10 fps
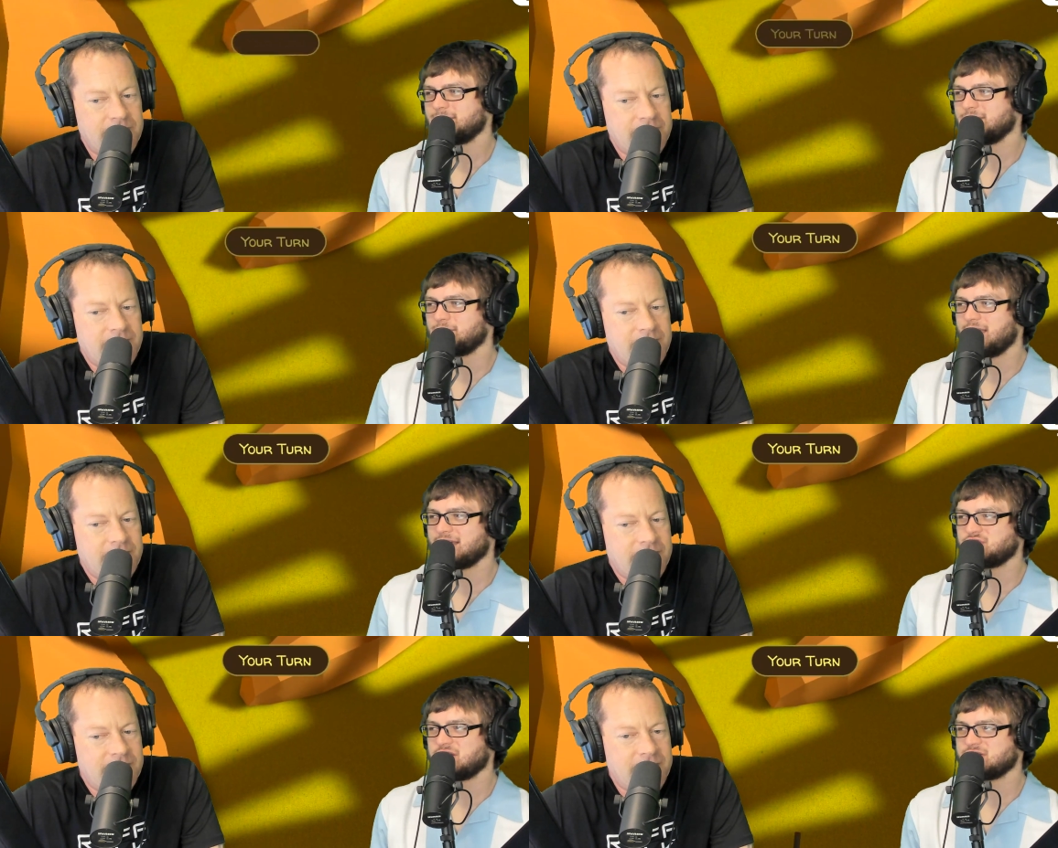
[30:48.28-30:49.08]
Speaker 1: You
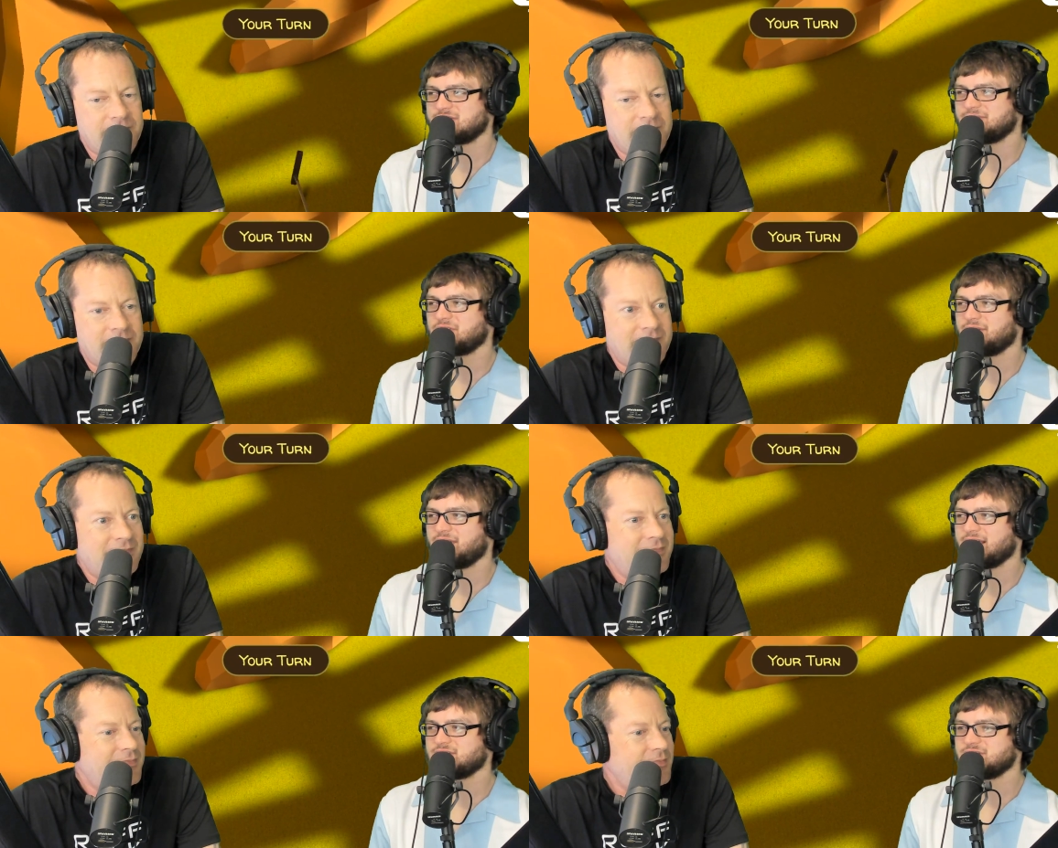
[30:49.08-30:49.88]
can't change the front
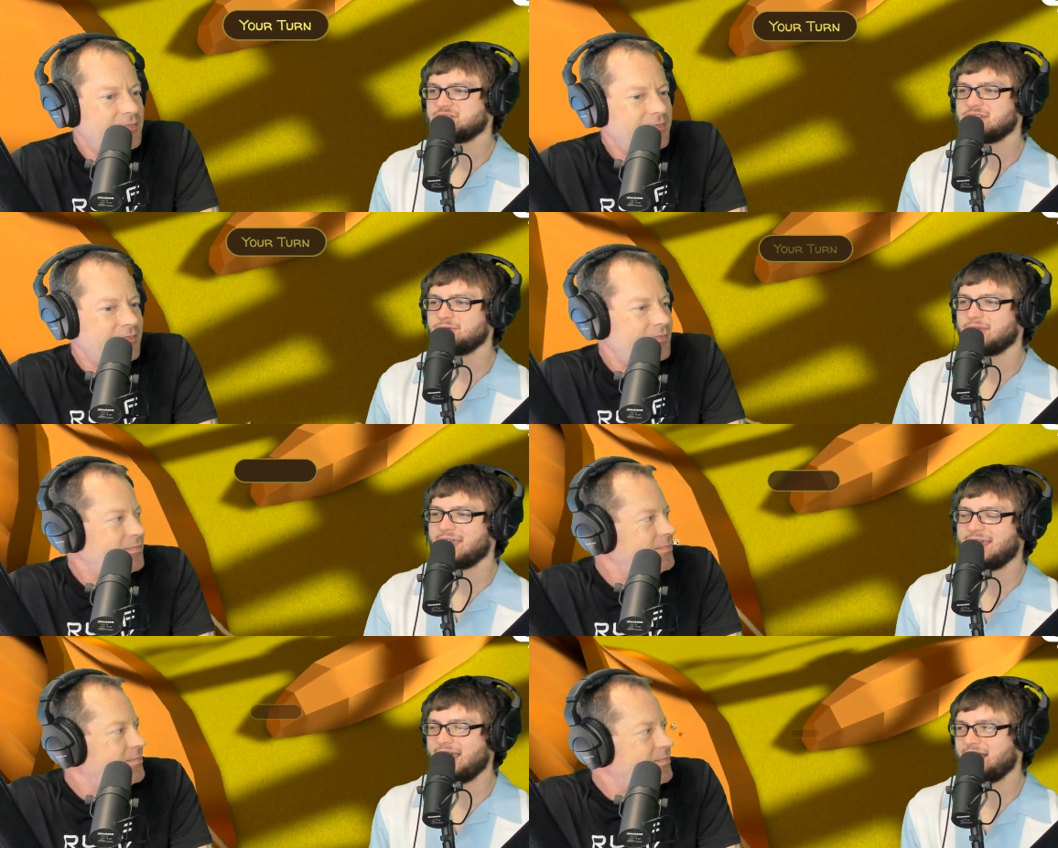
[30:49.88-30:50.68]
visor. You
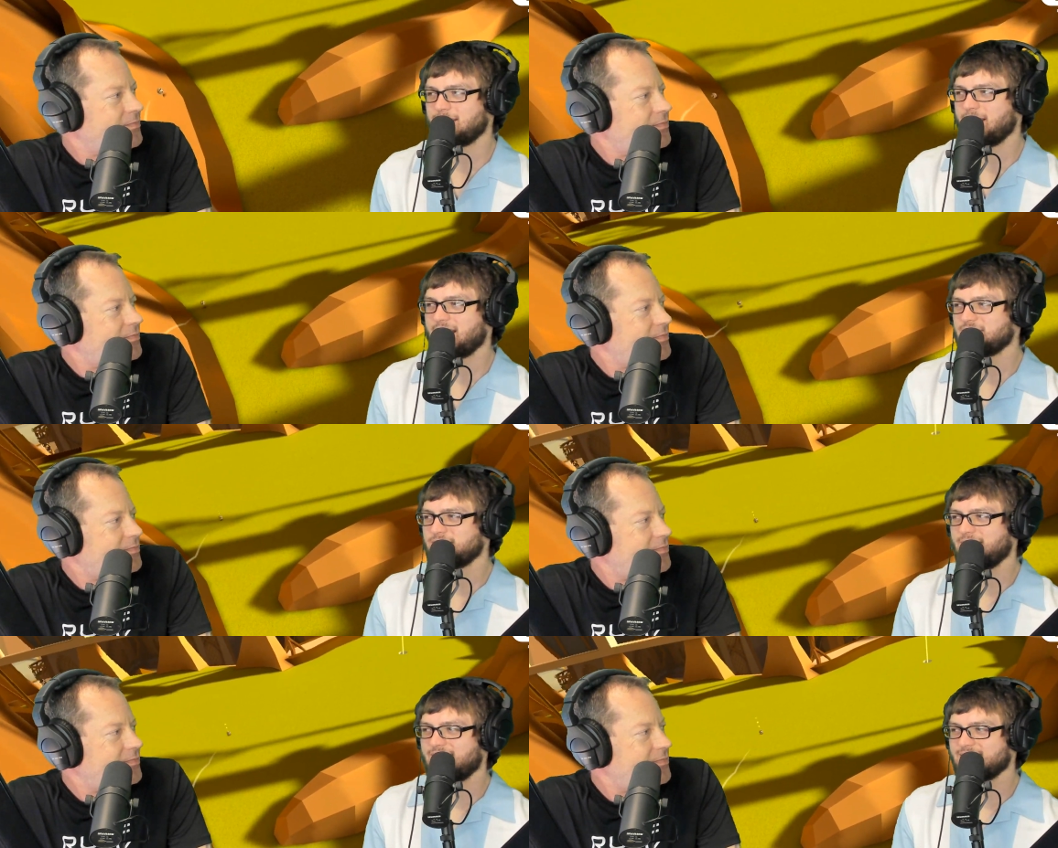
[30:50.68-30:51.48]
can't add a battery
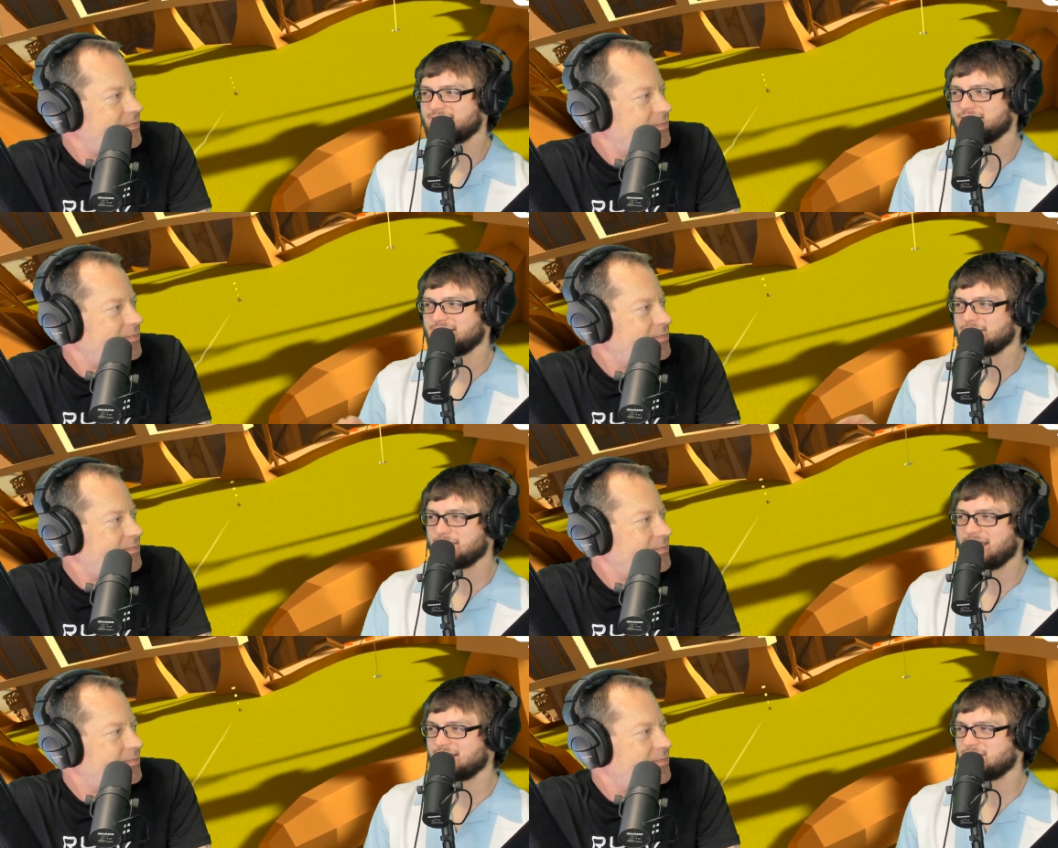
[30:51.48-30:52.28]
pack. You
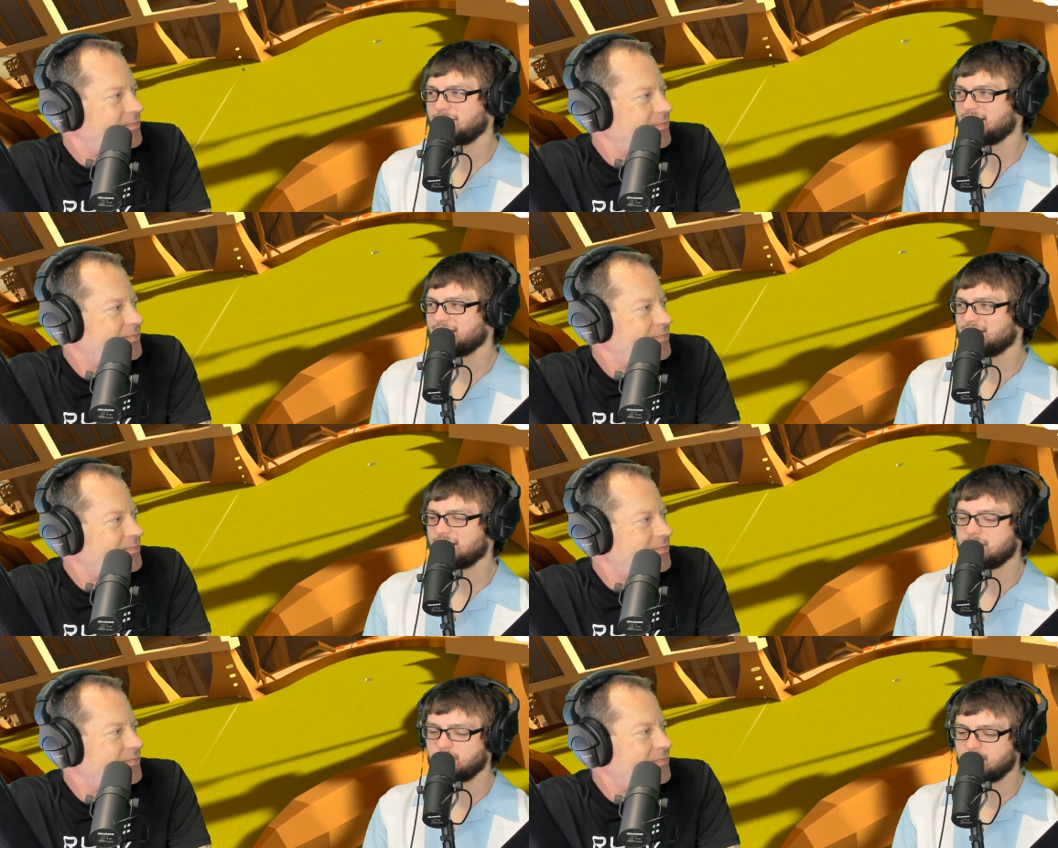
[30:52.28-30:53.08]
can't do
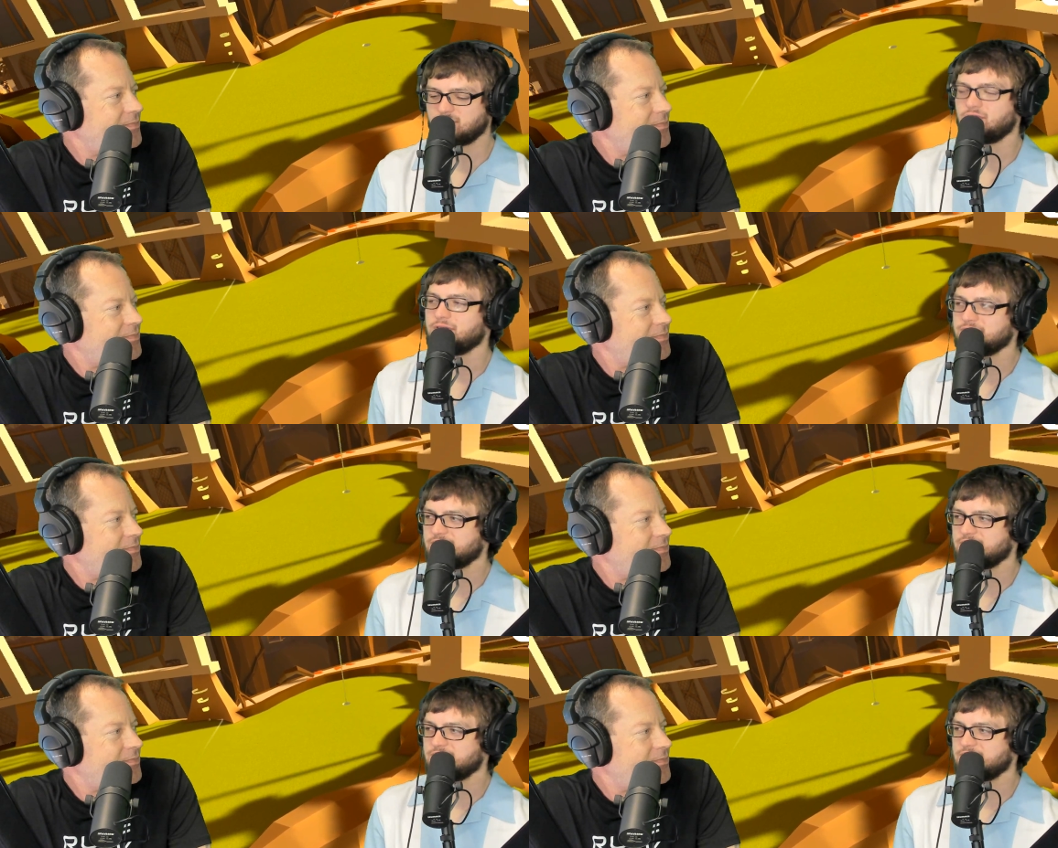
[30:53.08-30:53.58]
anything. No controller